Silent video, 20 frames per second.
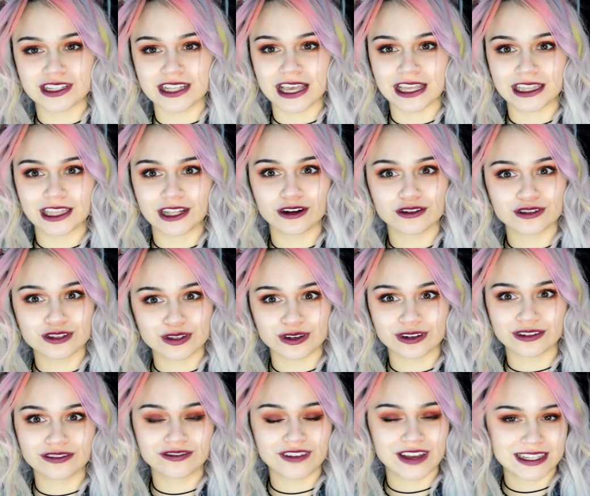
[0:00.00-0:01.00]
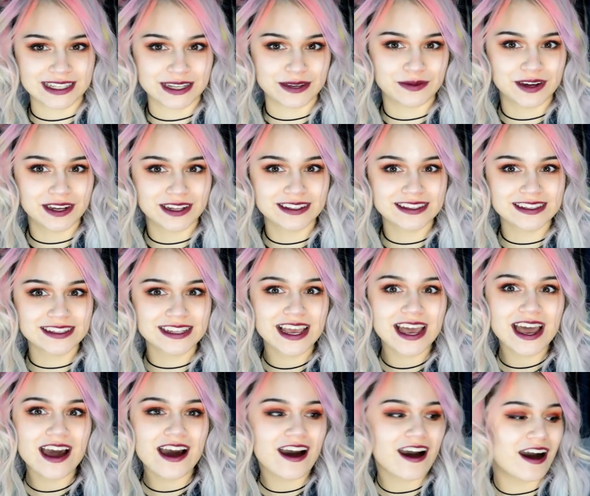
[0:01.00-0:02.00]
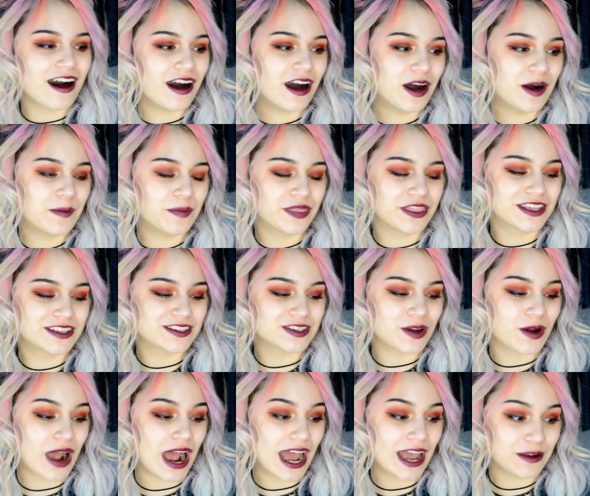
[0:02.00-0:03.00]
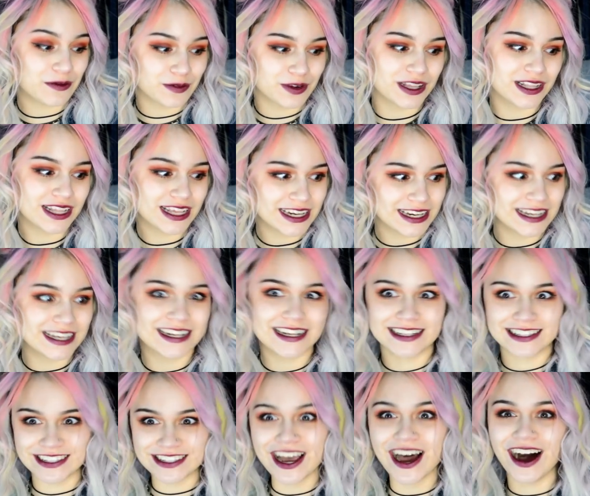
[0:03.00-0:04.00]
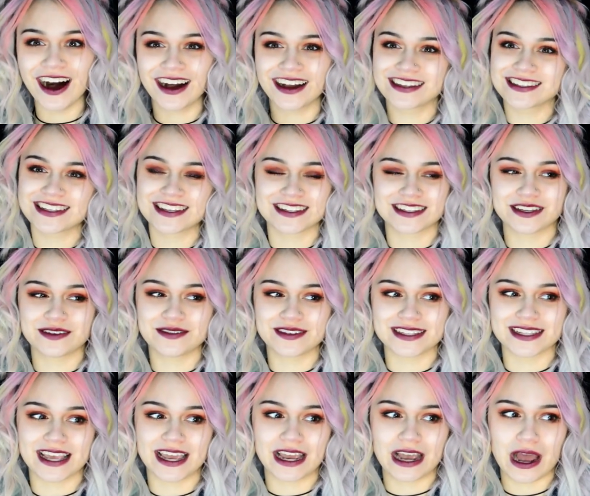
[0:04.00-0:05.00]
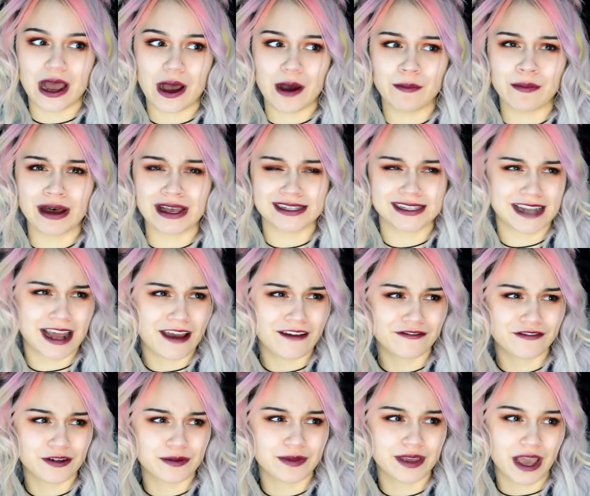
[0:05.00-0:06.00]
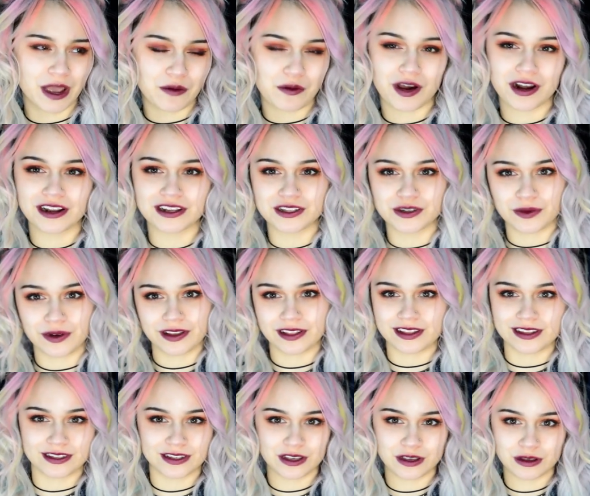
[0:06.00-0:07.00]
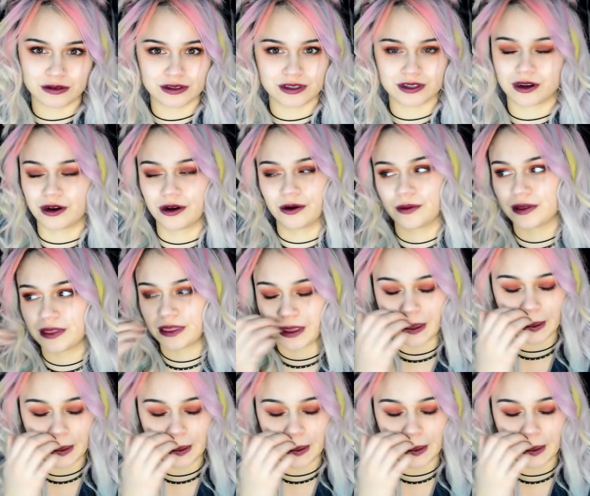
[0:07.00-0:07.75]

just like little short fuzzy ones. Um, and so I really needed socks because it was like a must have for me. I wanted to wear this cute skirt with